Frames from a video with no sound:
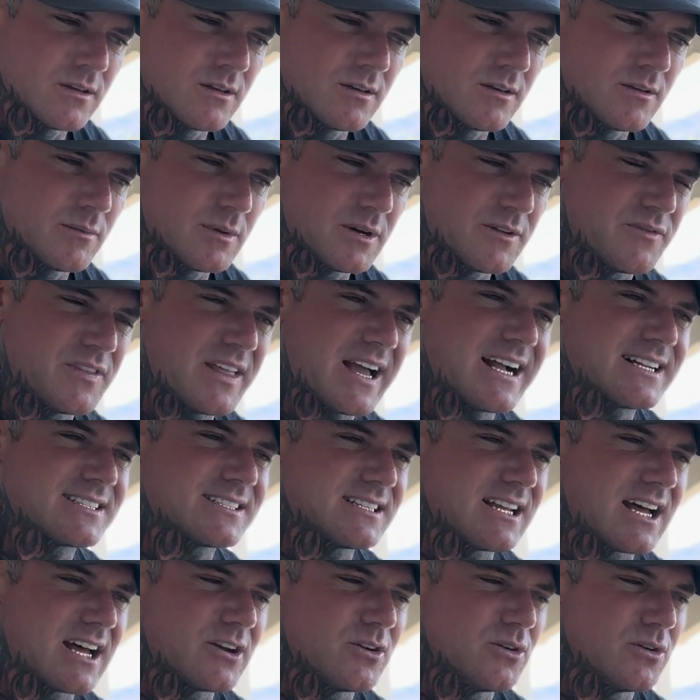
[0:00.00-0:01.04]
But if that's
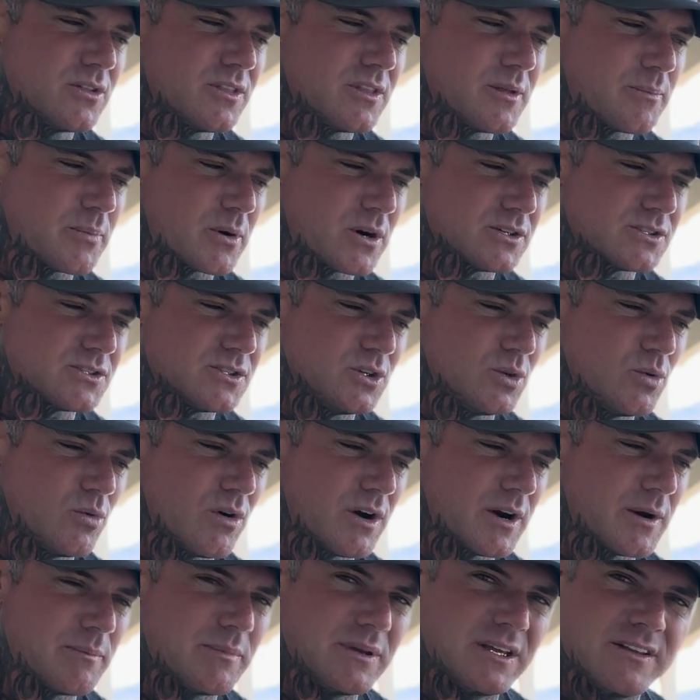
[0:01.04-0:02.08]
not the person you
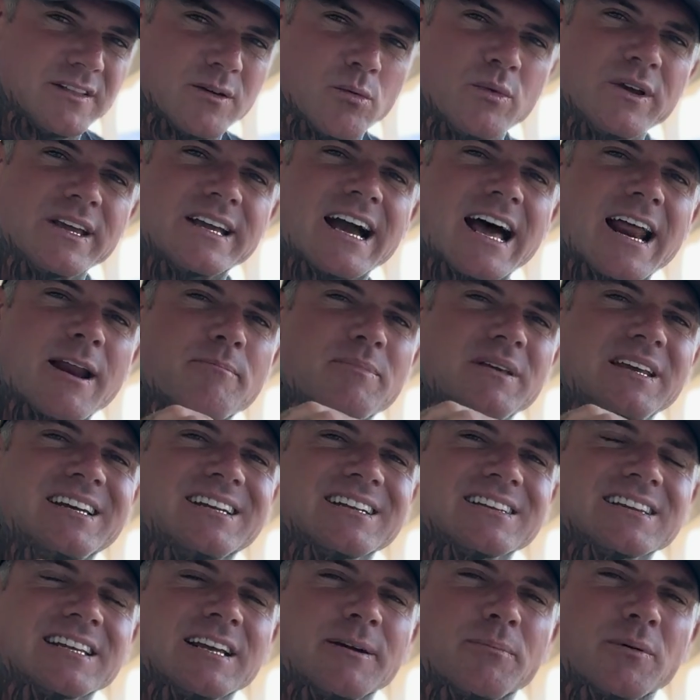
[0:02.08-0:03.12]
want to be, then we got to be
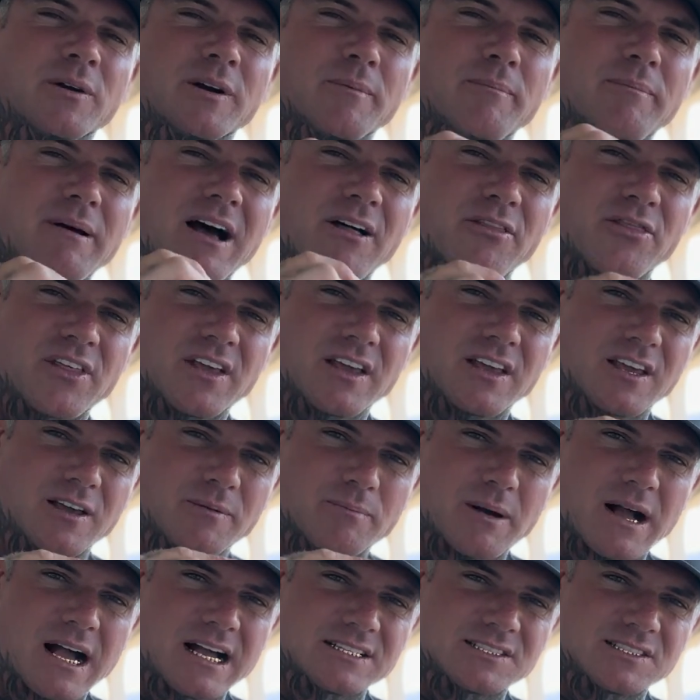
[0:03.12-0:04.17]
deliberate about thinking
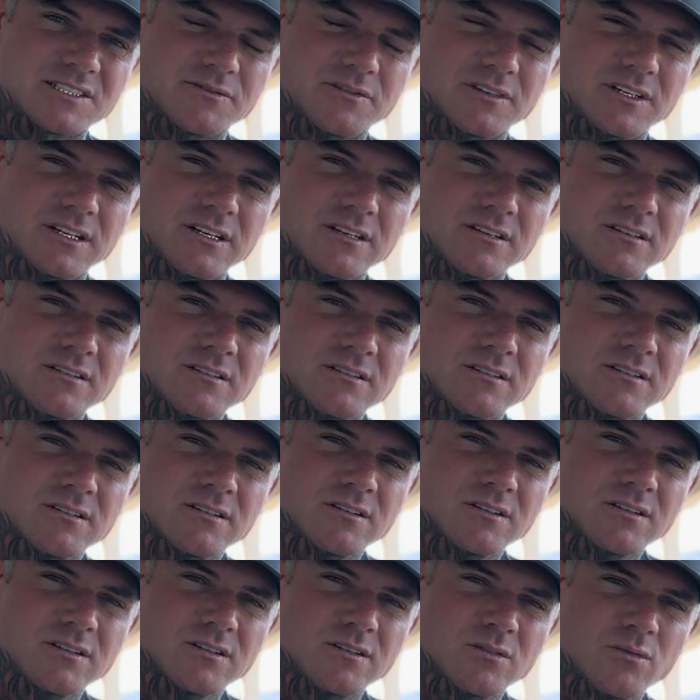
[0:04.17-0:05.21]
positively.
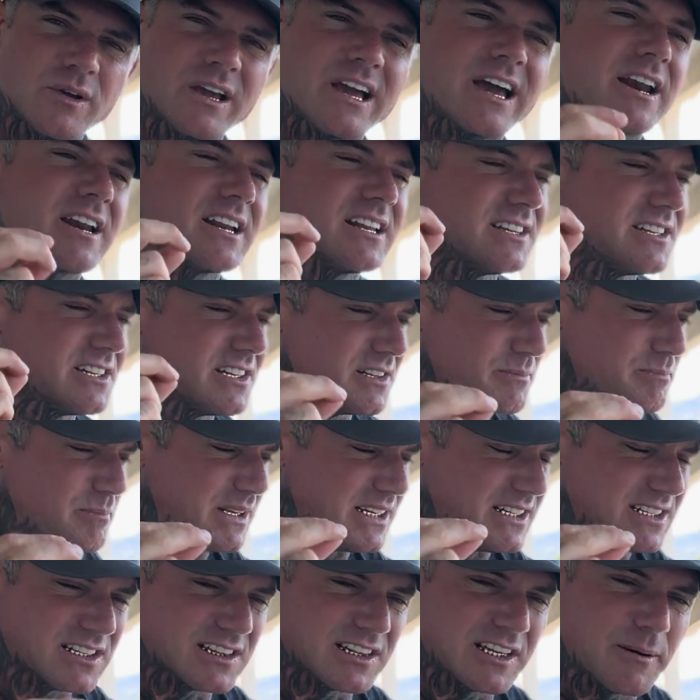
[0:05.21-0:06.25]
We got to
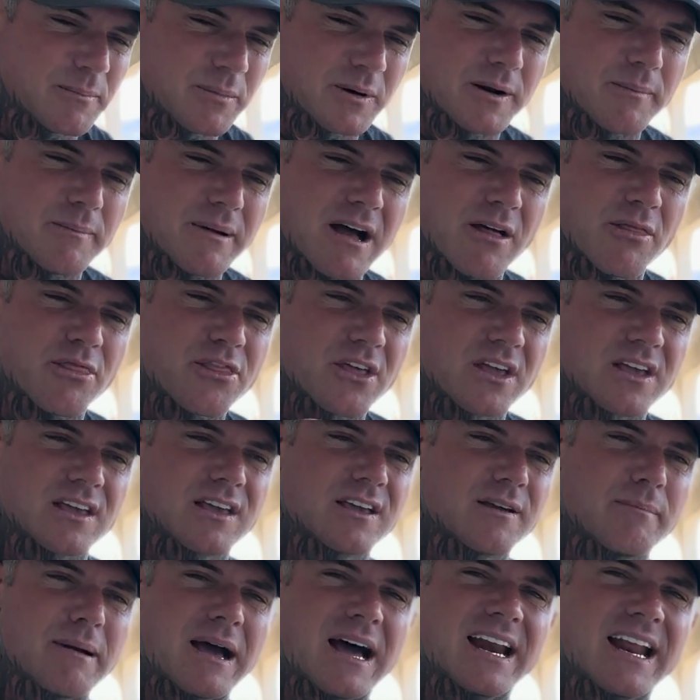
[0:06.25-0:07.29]
be deliberate about
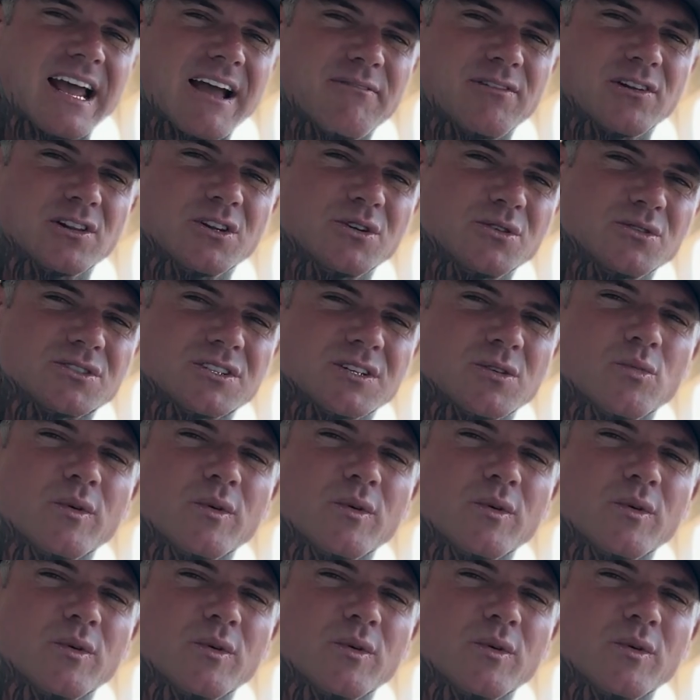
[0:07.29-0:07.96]
thinking about evolution.